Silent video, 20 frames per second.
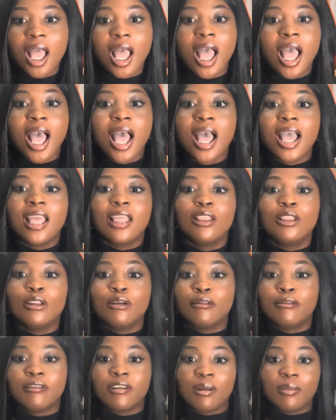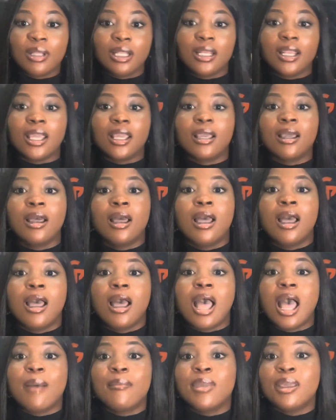I love family. Like,
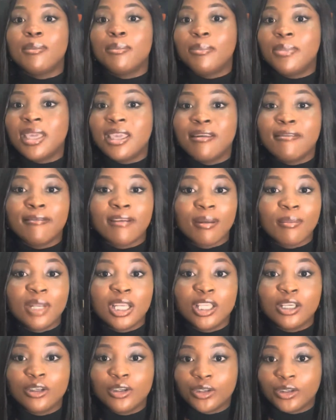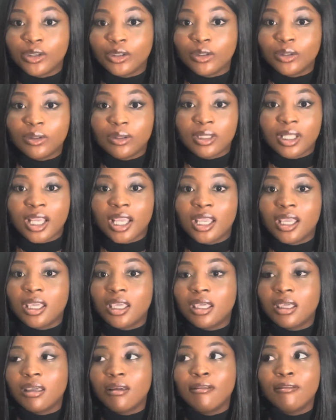I'm a big family girl. Like,
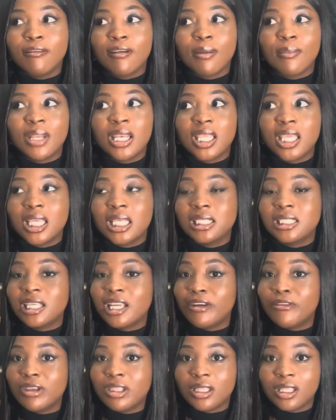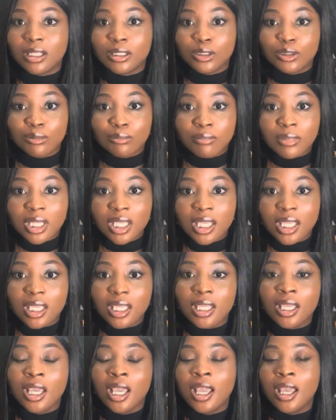family is everything to
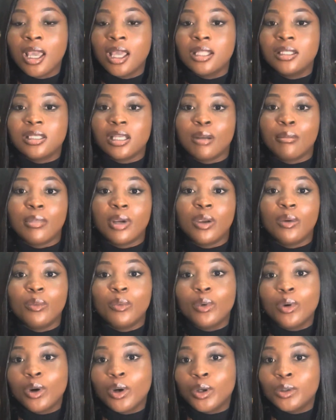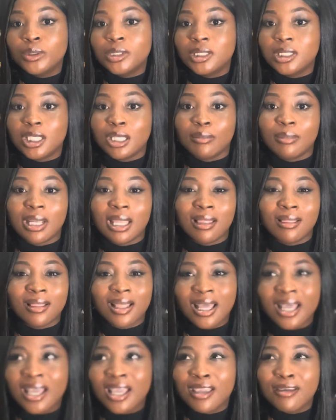me. They are my world, they are my
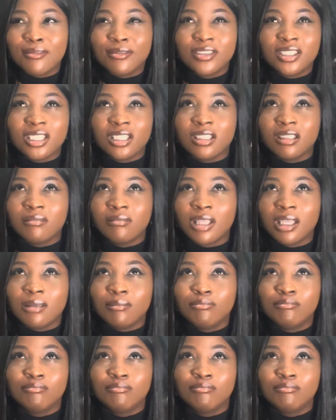life, they're like